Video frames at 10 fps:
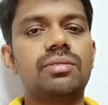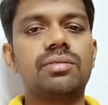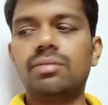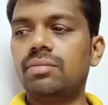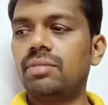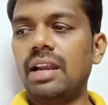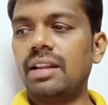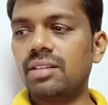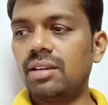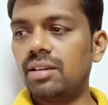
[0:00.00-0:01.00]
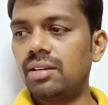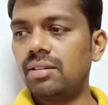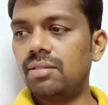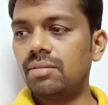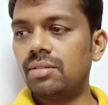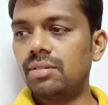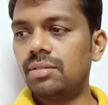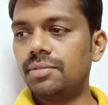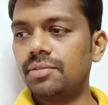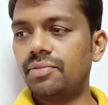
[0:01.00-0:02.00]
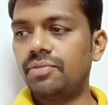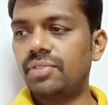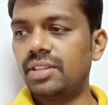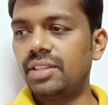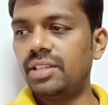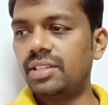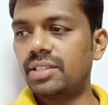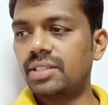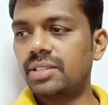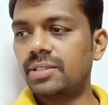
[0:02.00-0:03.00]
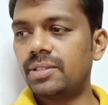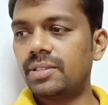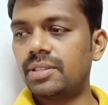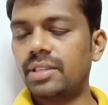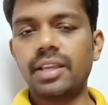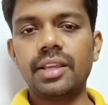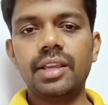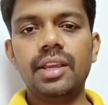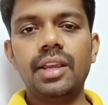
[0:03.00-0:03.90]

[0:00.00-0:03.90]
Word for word: So that is a uh, for this thing.